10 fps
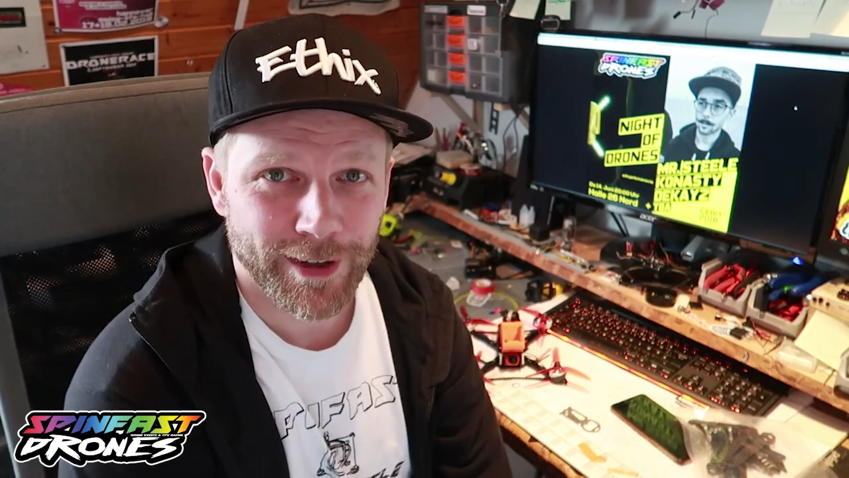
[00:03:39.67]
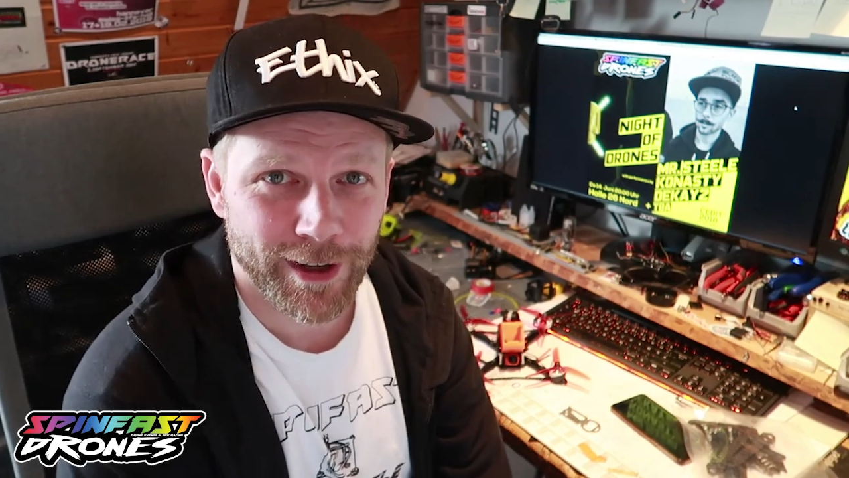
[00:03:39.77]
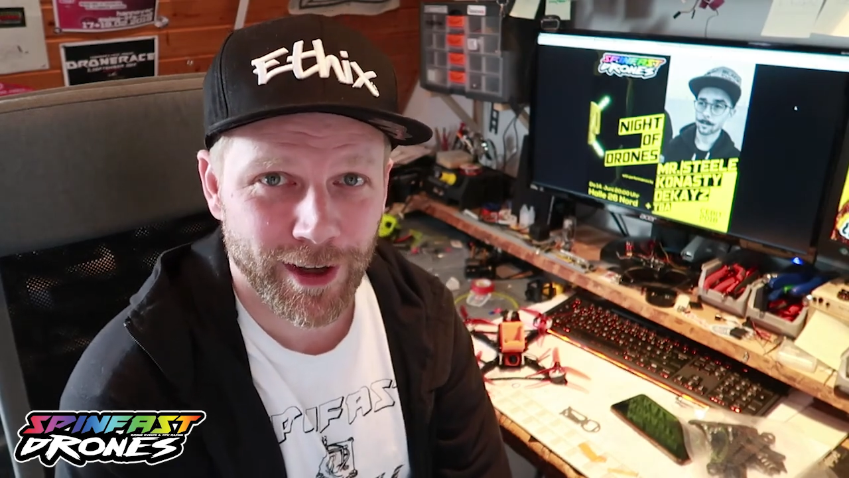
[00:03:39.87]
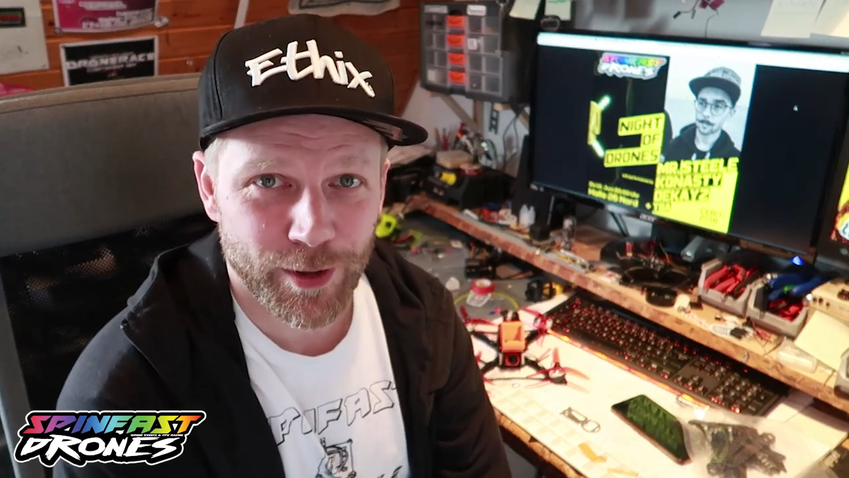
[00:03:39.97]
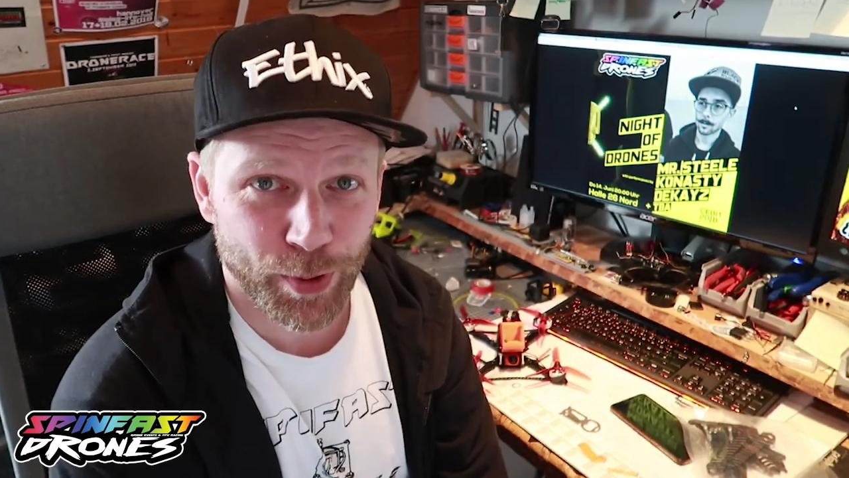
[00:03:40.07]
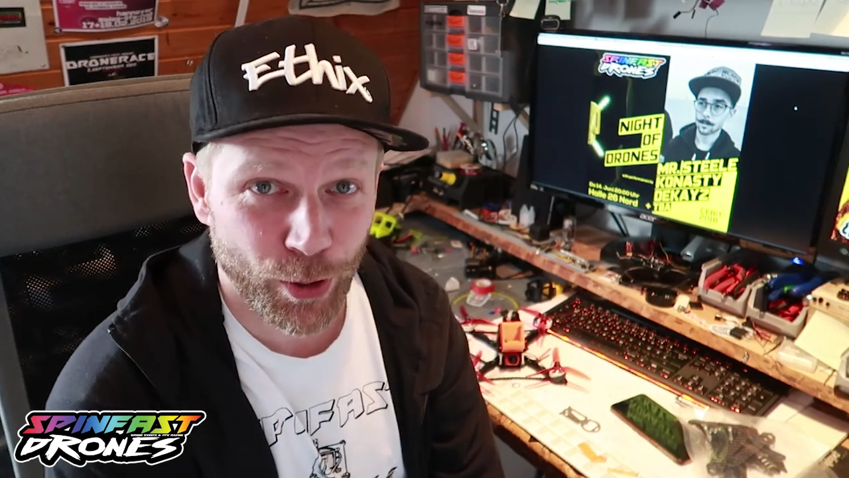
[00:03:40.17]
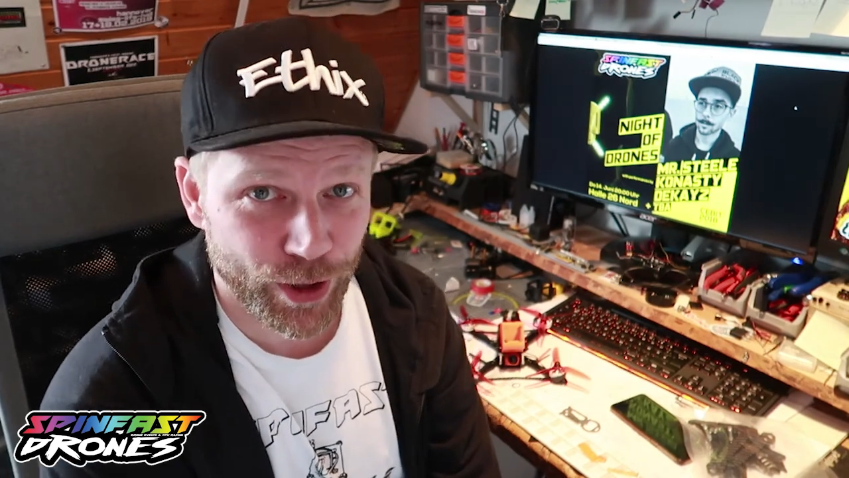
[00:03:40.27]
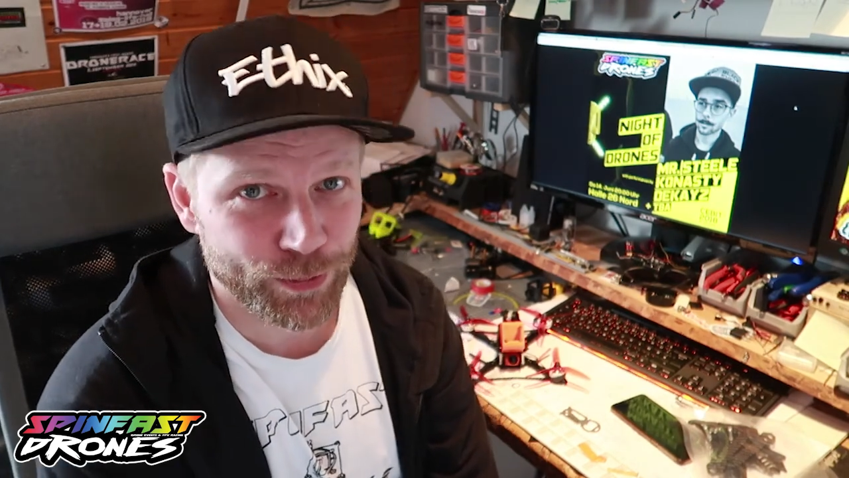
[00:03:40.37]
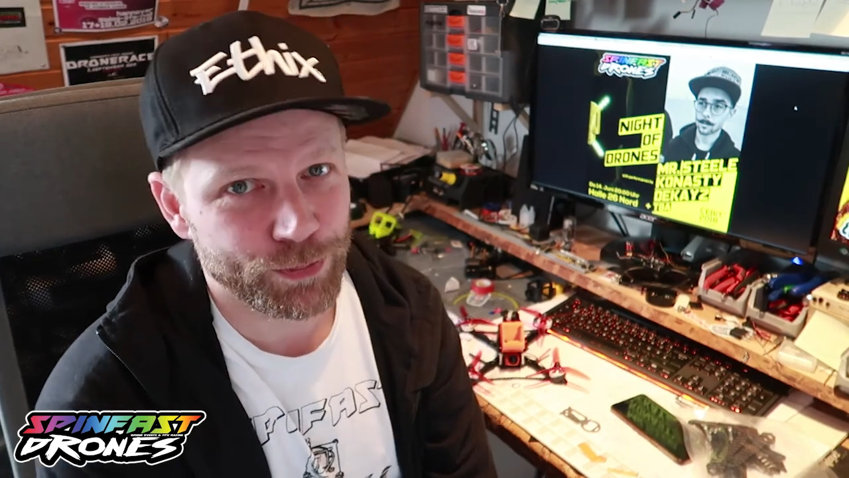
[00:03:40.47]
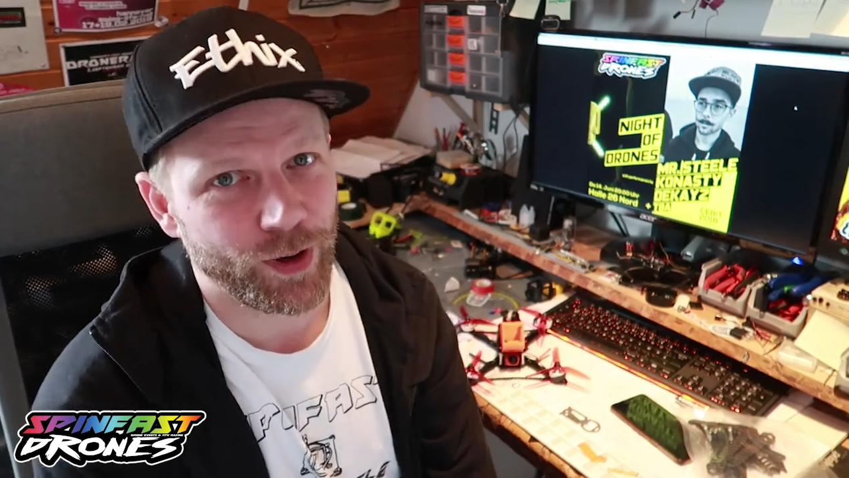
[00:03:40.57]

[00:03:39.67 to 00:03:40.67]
the podium.